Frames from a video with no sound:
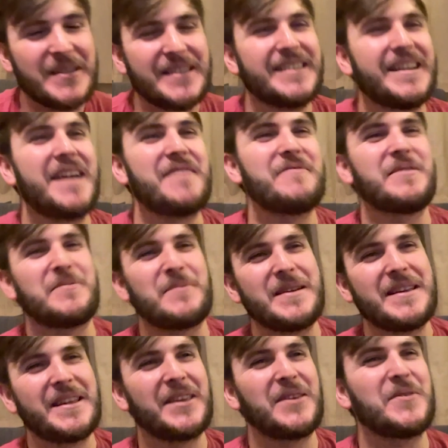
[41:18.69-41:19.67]
And every
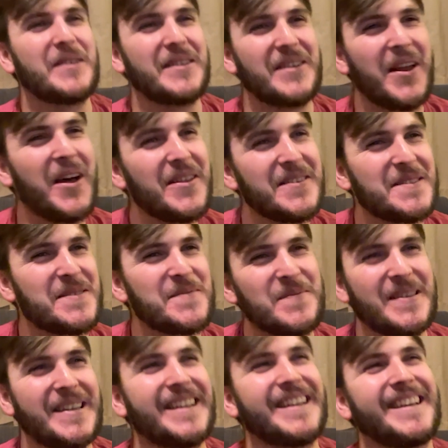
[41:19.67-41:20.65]
week you can learn
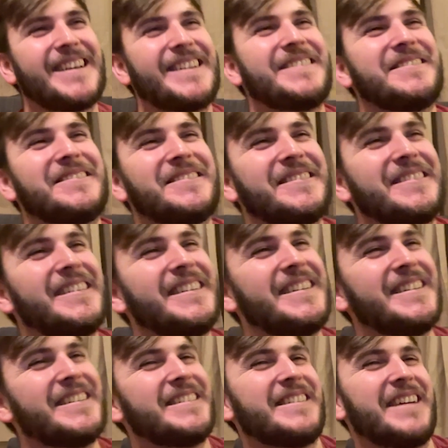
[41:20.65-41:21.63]
something or
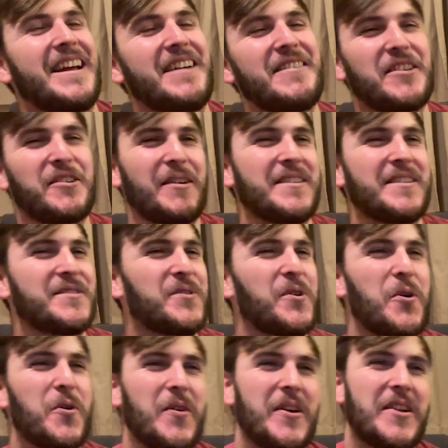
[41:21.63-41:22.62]
hear a great
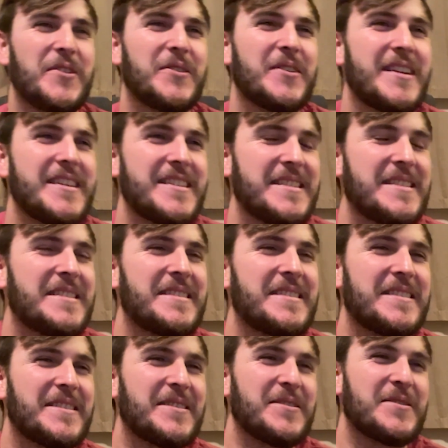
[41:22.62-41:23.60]
story or listen
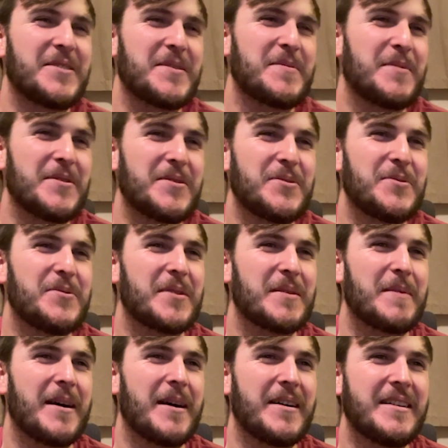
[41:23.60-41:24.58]
to someone talk
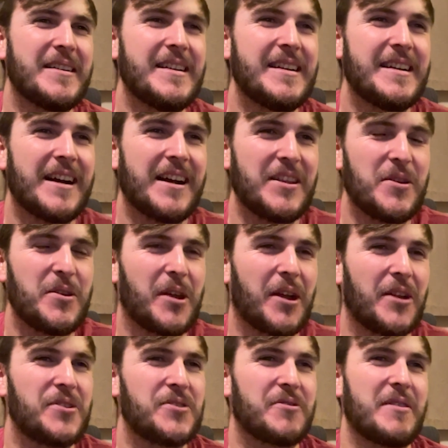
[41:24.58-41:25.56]
about a new
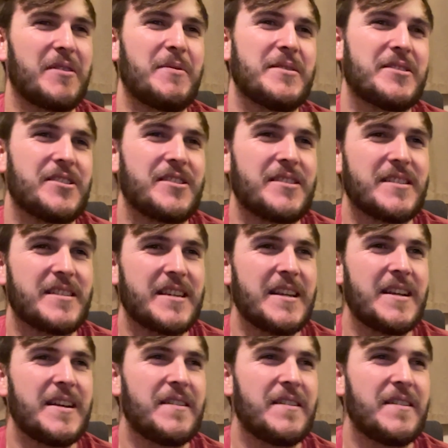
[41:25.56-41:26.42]
country, which is